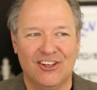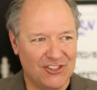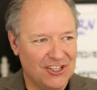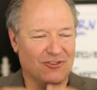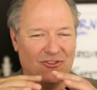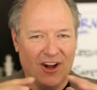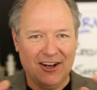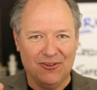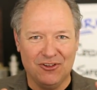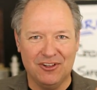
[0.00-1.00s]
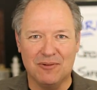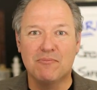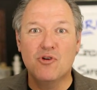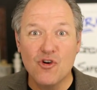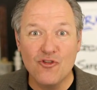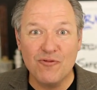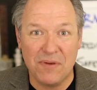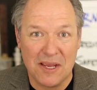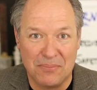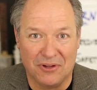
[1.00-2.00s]
so you can rock and roll and move
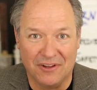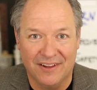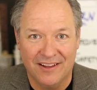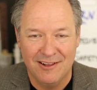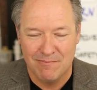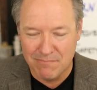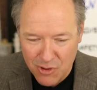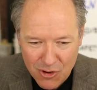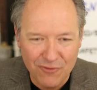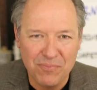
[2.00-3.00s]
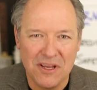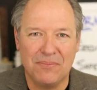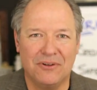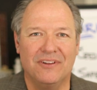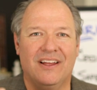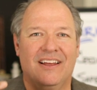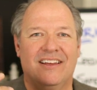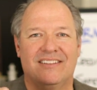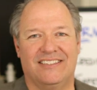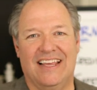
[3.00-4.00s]
people. Move people
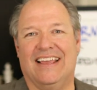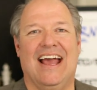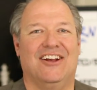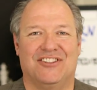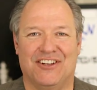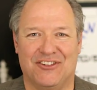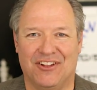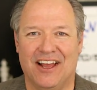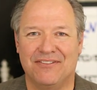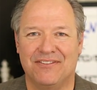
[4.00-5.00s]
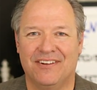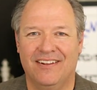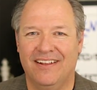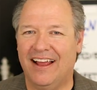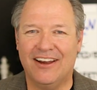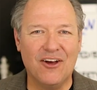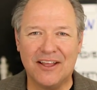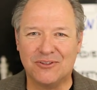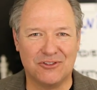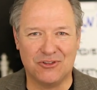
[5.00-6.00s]
to take action in their life. I know
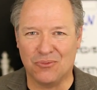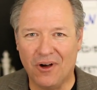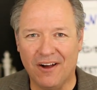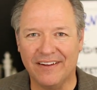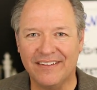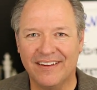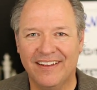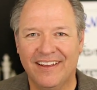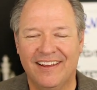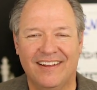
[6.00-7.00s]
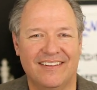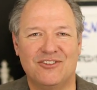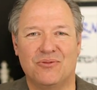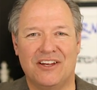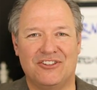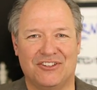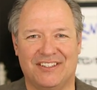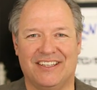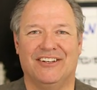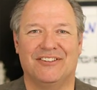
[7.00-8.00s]
that's what you want. Let's raise your
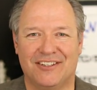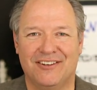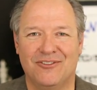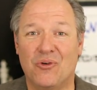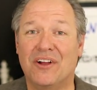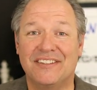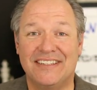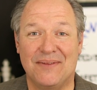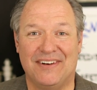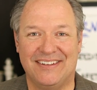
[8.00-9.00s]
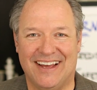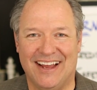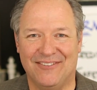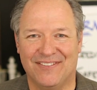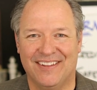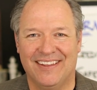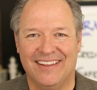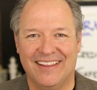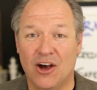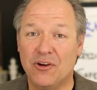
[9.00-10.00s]
skills one step at a time.
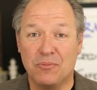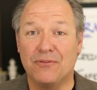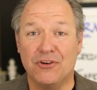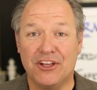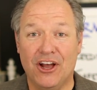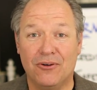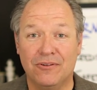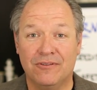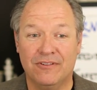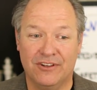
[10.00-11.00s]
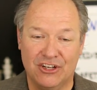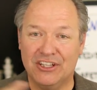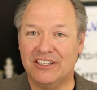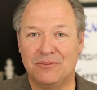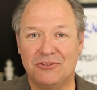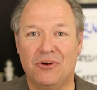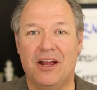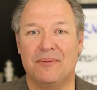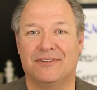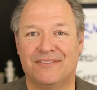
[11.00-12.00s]
Oh, and before you go, click subscribe.